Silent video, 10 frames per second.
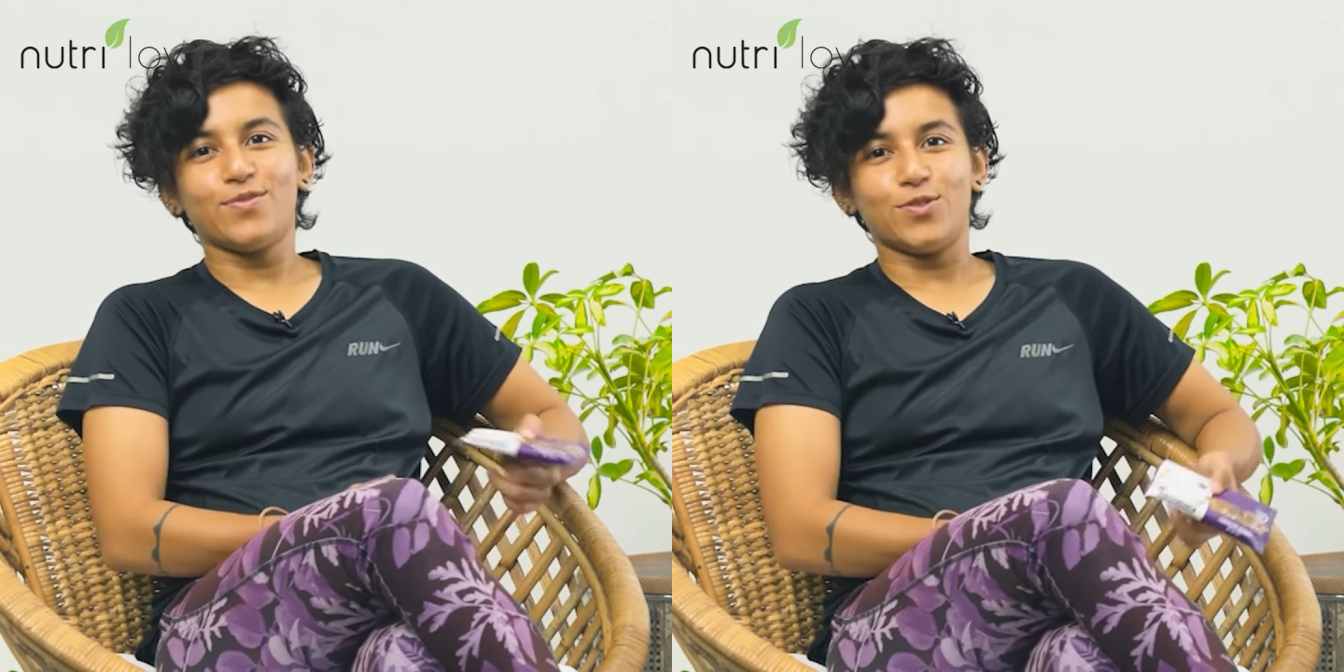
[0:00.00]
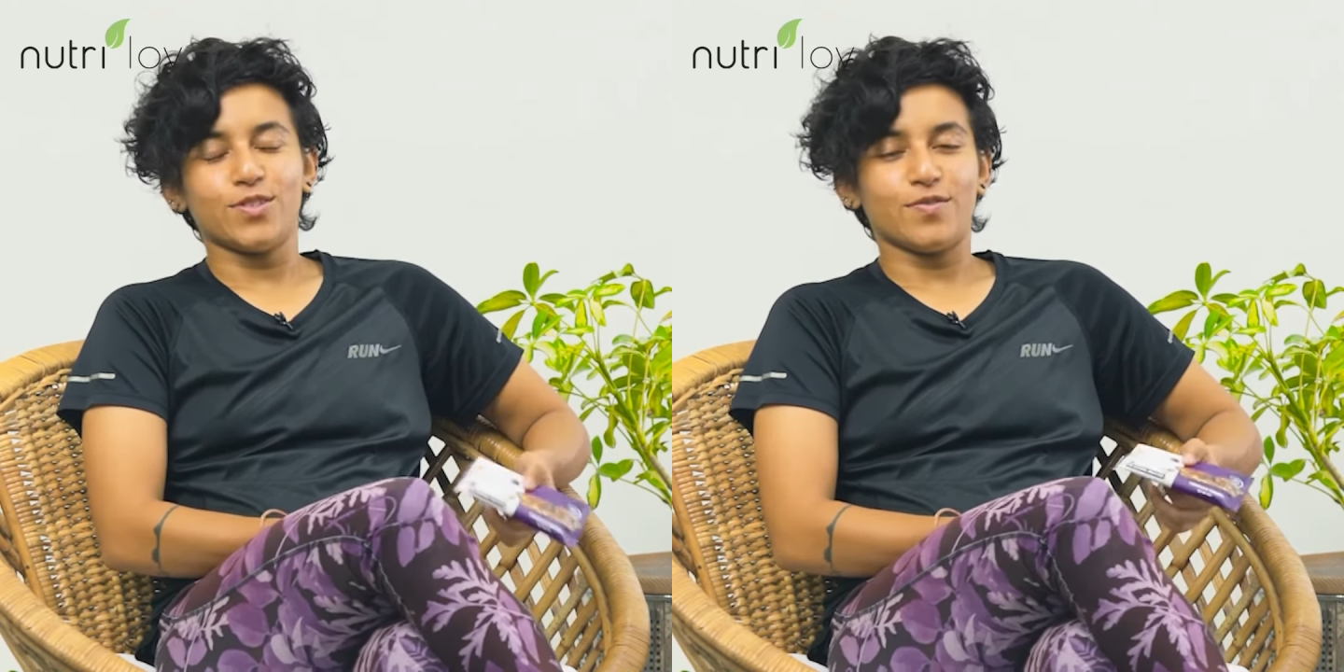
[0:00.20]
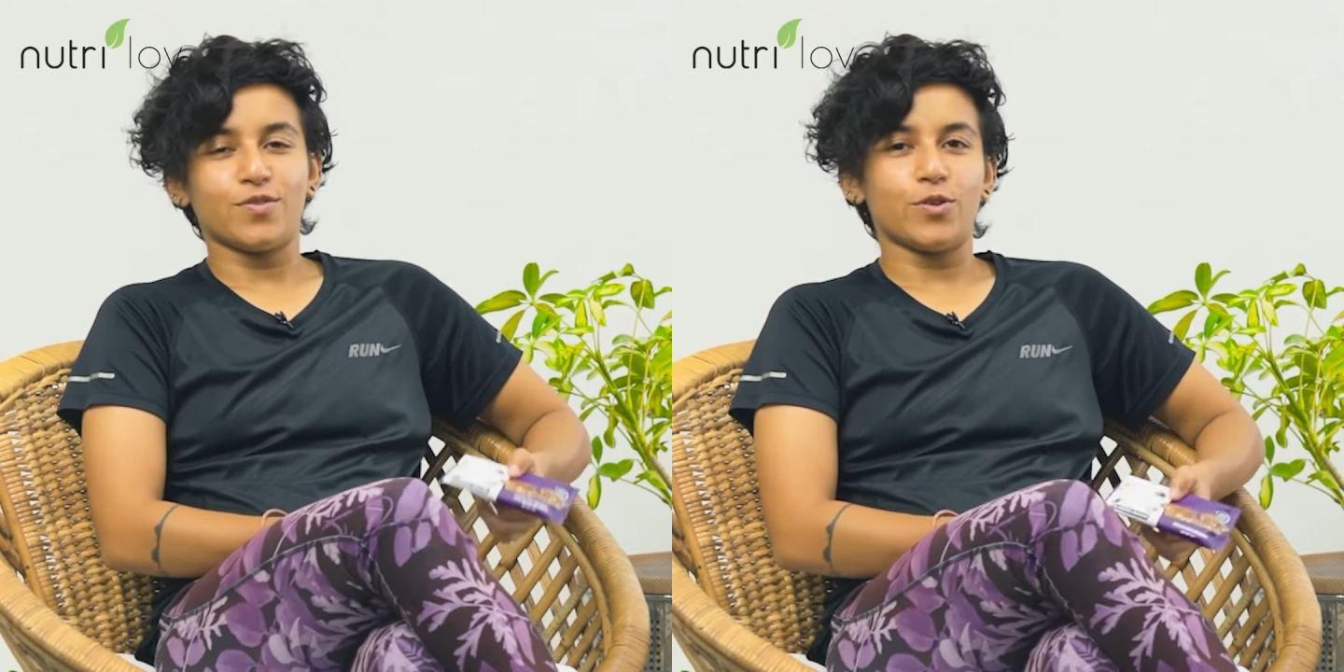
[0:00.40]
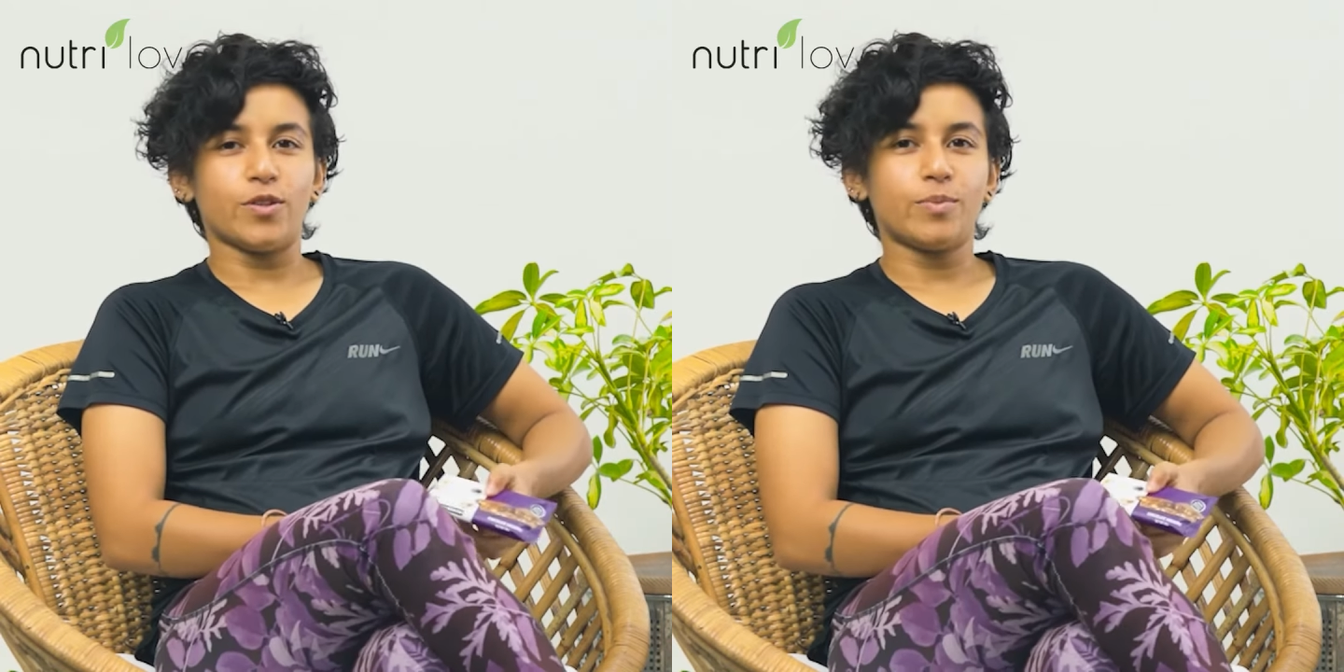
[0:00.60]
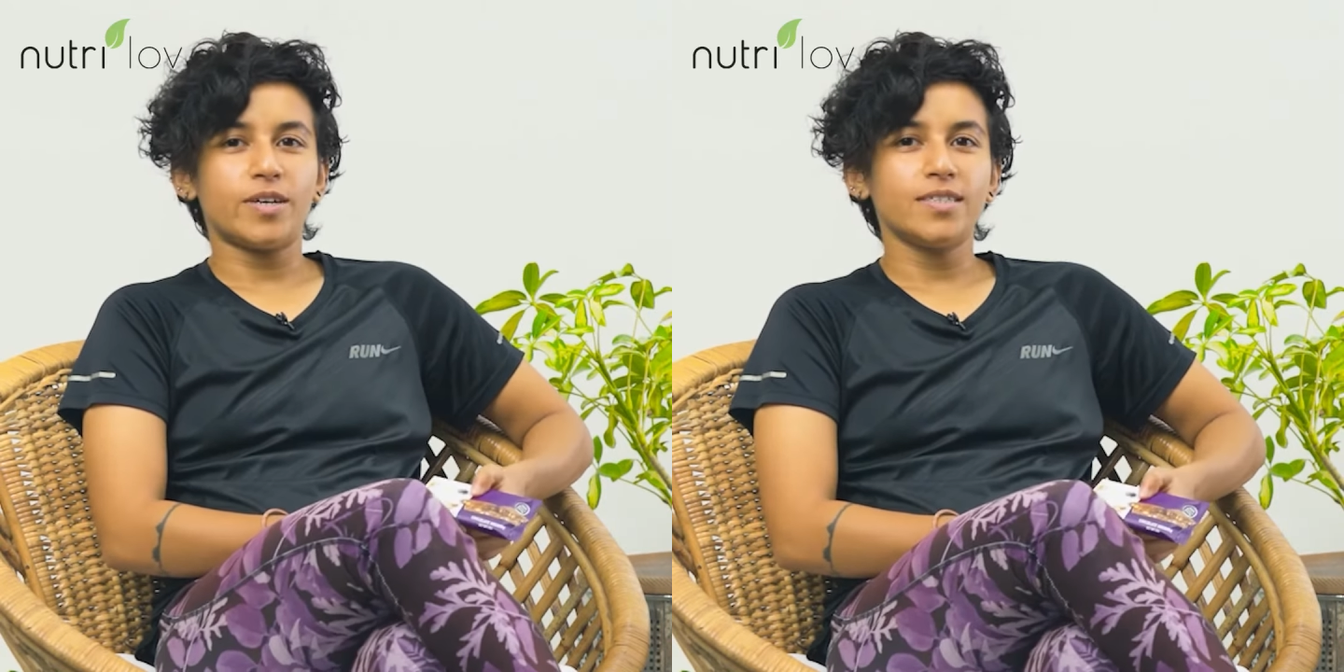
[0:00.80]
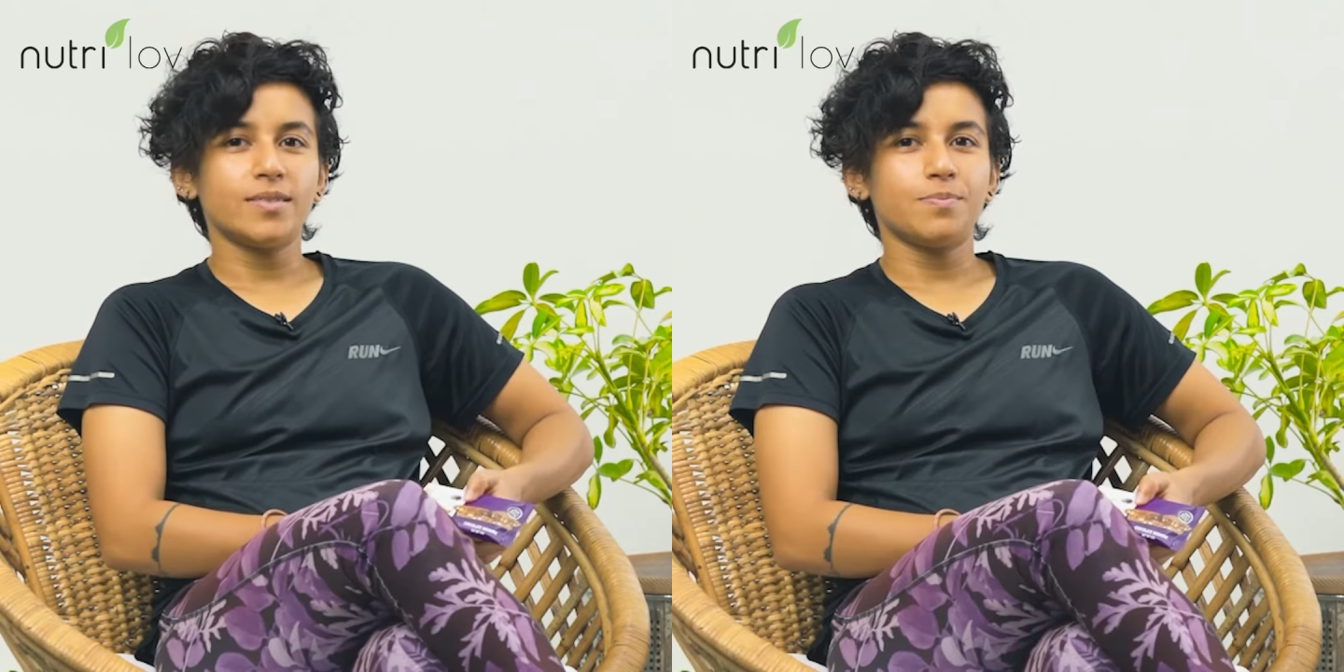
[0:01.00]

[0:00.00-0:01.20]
usually love granola bars,